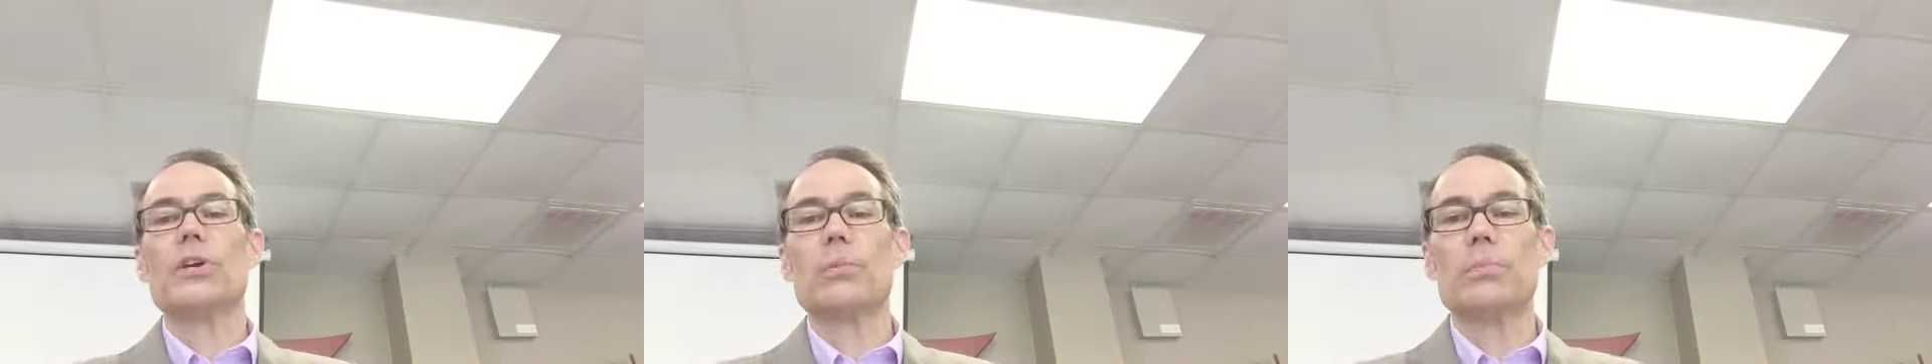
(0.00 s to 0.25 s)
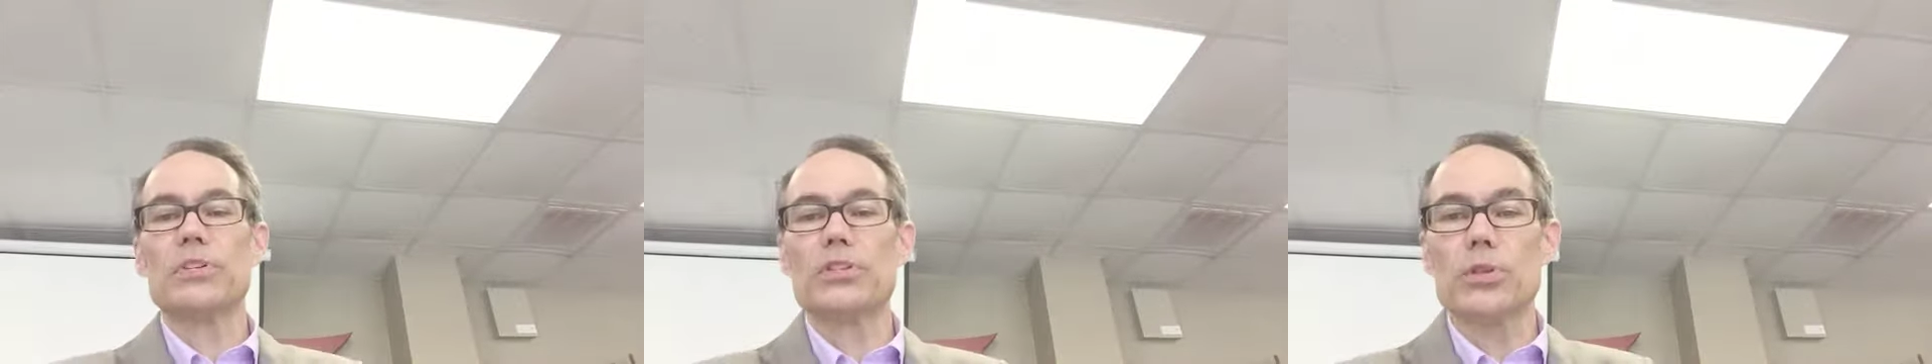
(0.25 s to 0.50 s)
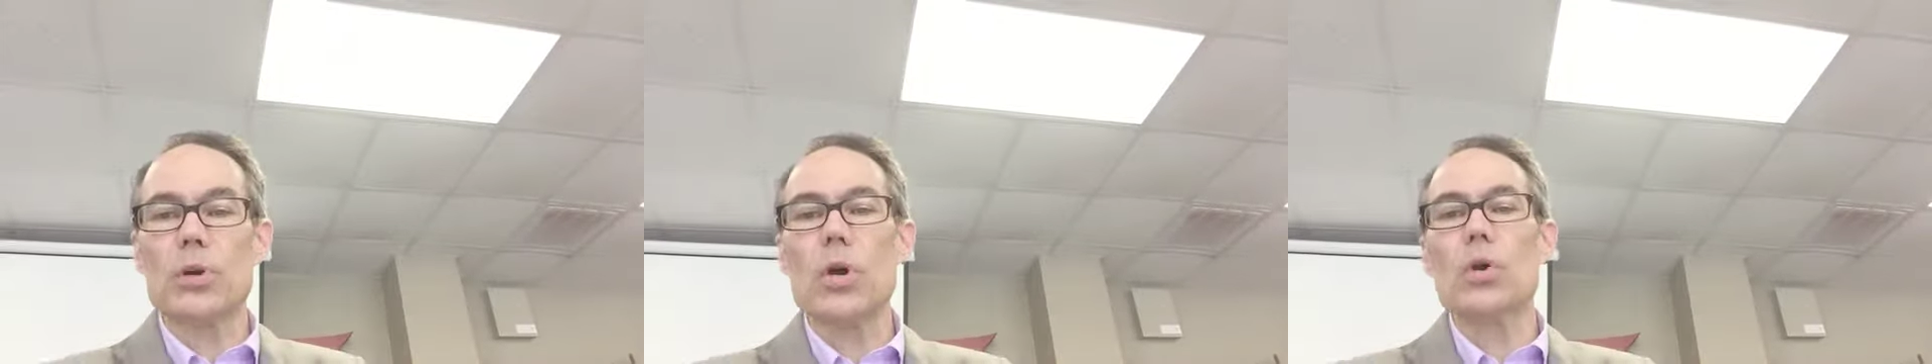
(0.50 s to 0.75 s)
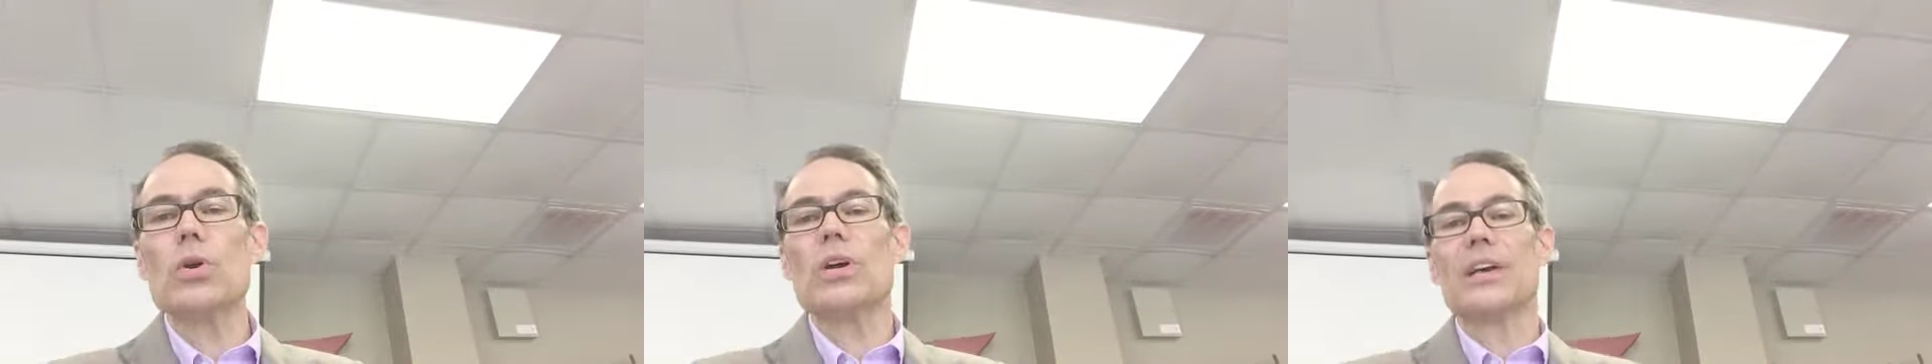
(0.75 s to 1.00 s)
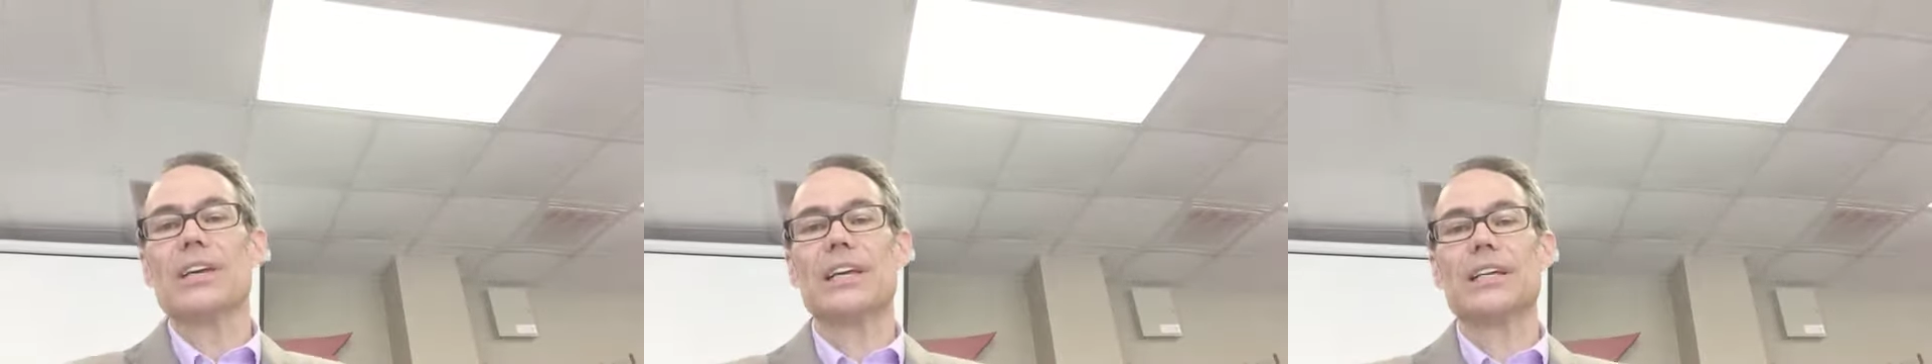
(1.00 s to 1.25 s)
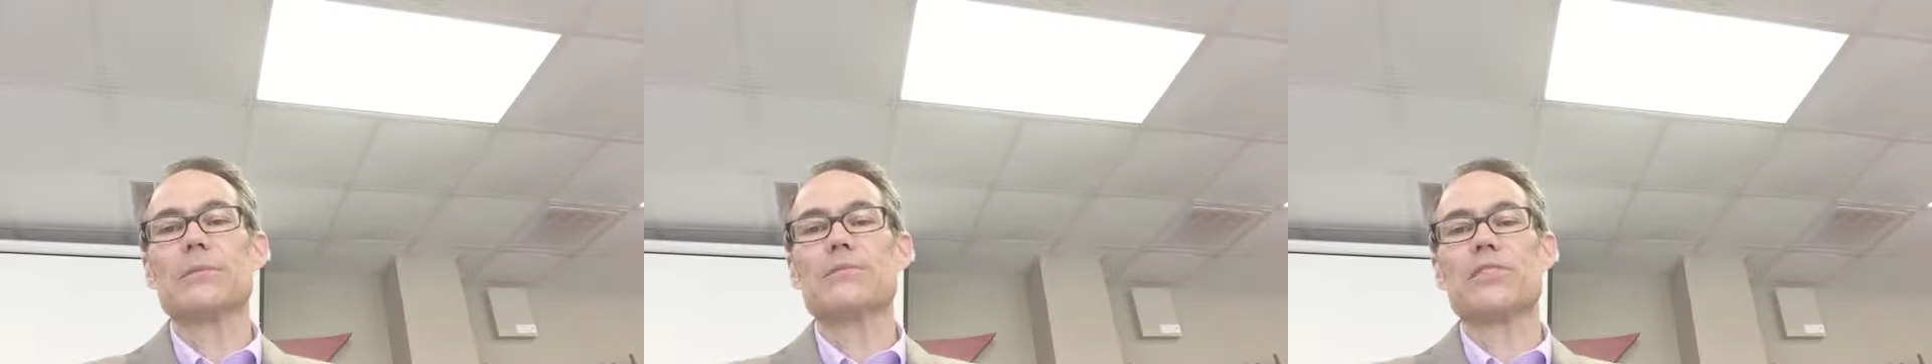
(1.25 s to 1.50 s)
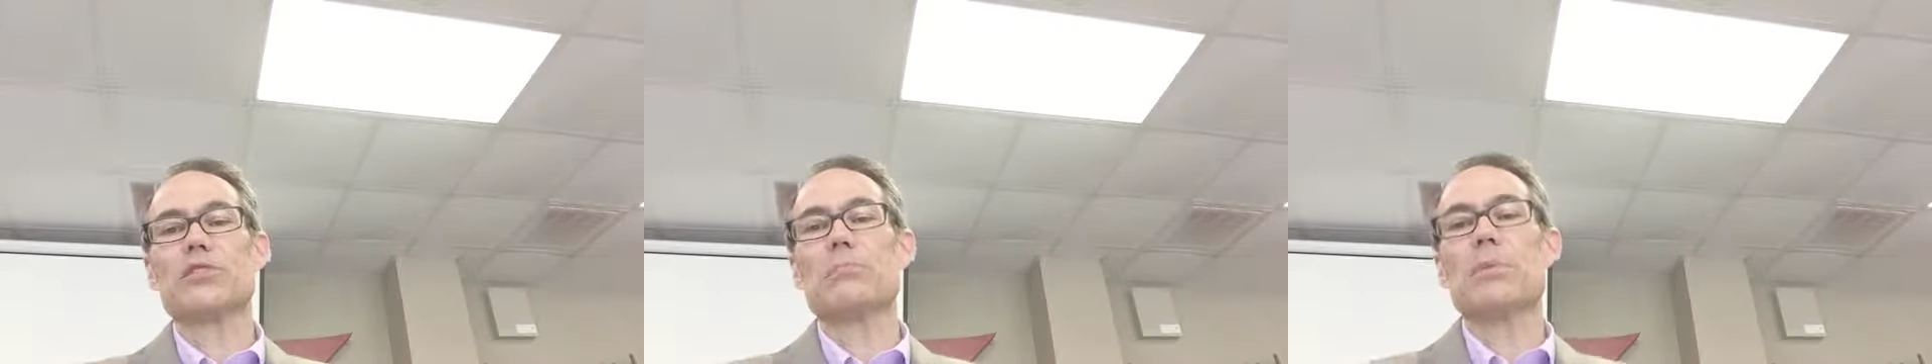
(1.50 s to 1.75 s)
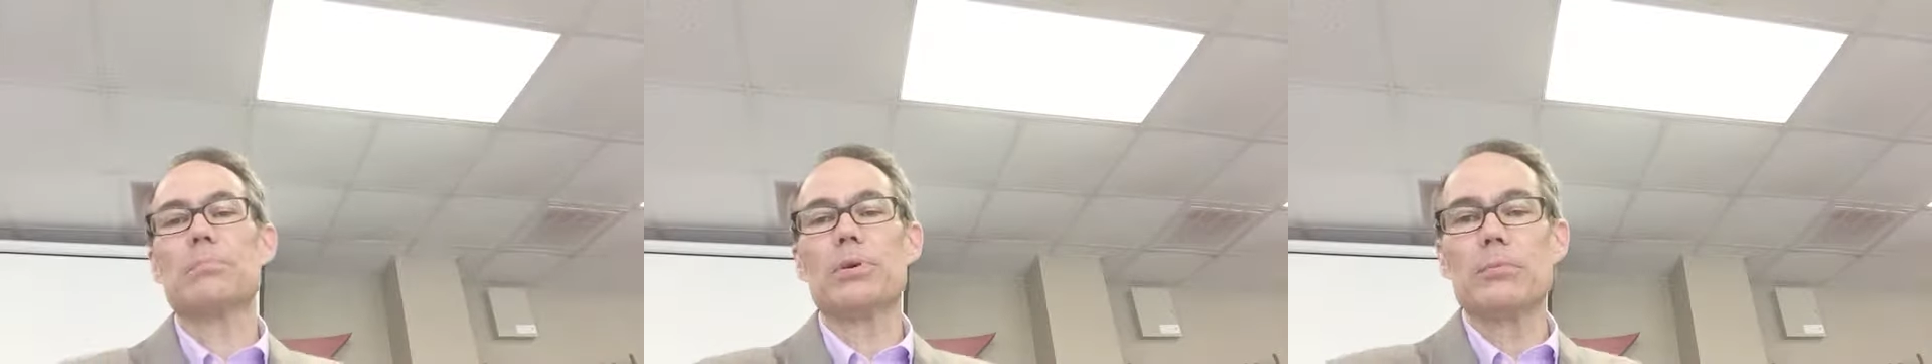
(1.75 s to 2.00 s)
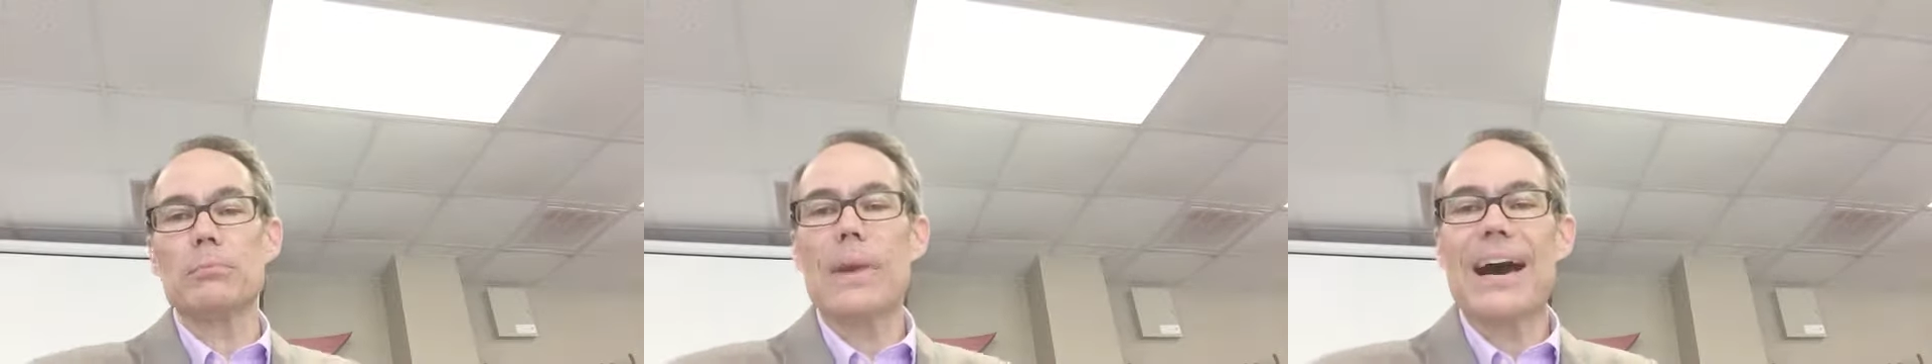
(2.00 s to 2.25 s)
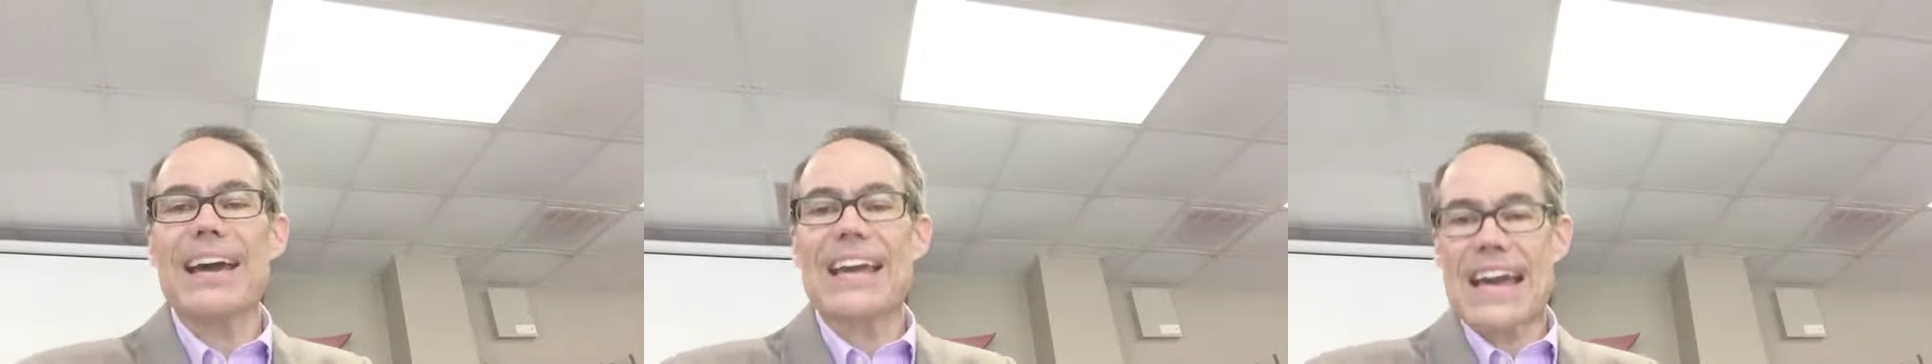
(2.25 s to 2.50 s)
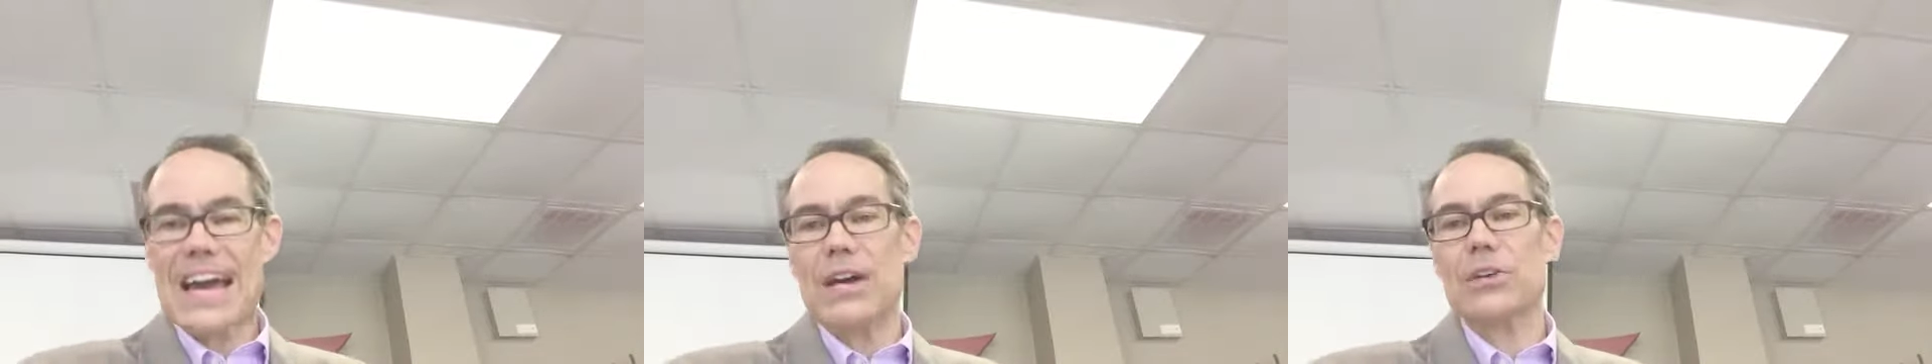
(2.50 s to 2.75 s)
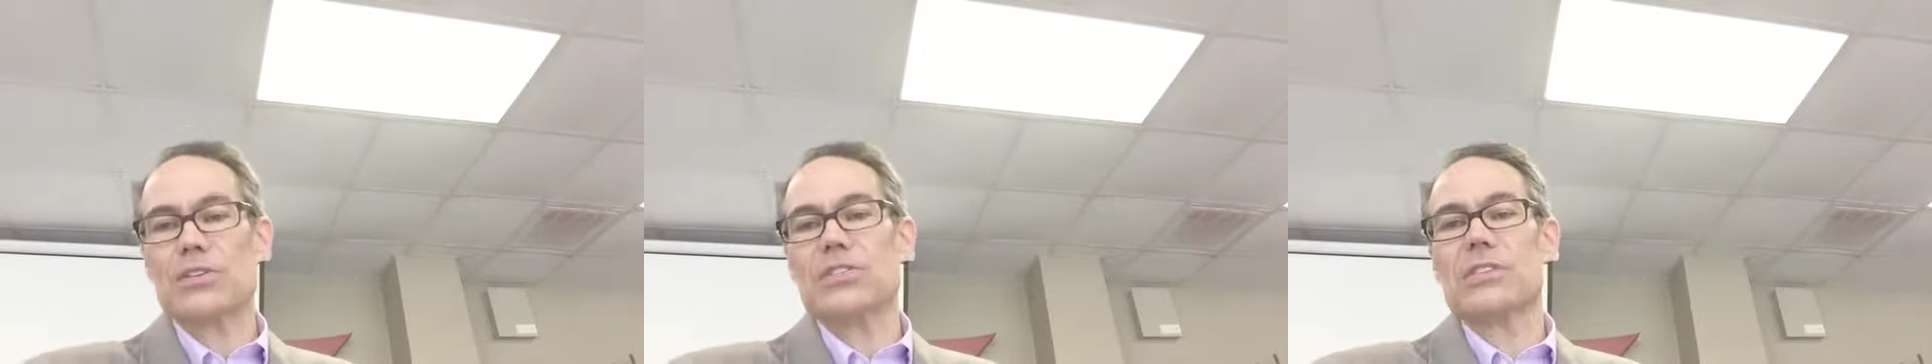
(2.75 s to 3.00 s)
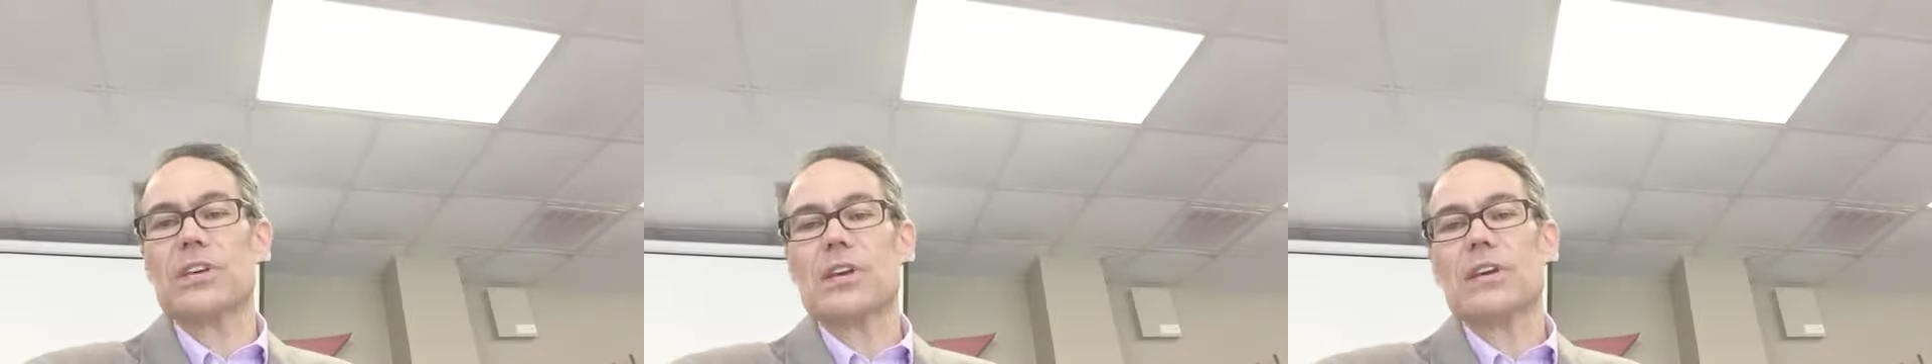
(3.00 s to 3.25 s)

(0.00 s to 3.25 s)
Don't put your own kingdom first, but put my house